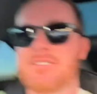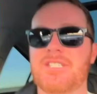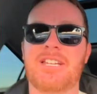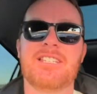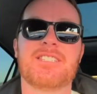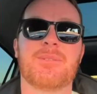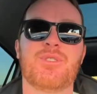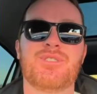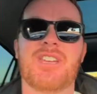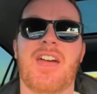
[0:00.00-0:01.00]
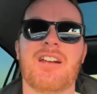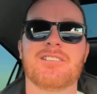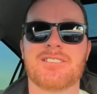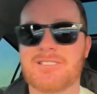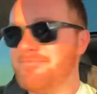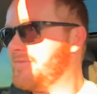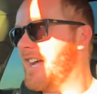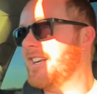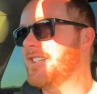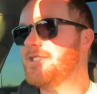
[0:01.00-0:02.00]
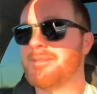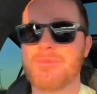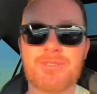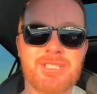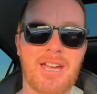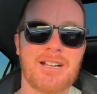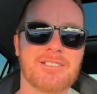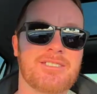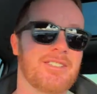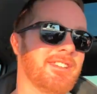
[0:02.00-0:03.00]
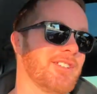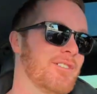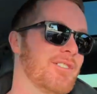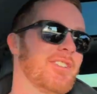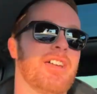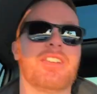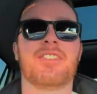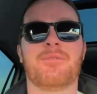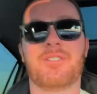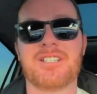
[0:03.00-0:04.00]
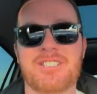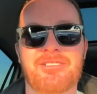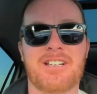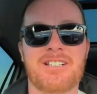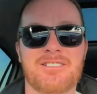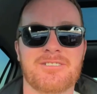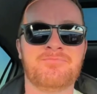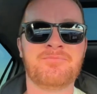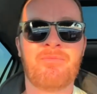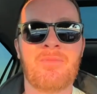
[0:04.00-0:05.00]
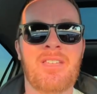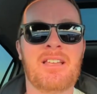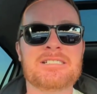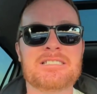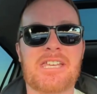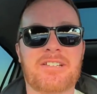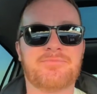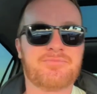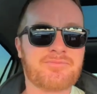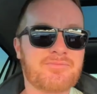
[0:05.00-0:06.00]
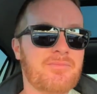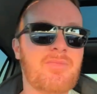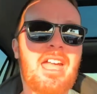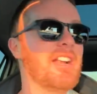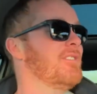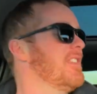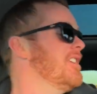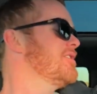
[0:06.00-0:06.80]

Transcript: Jay needs some new tires. Daddy needs some new tires on the old the freshy Razor. Fresh Razor, yeah. I don't think you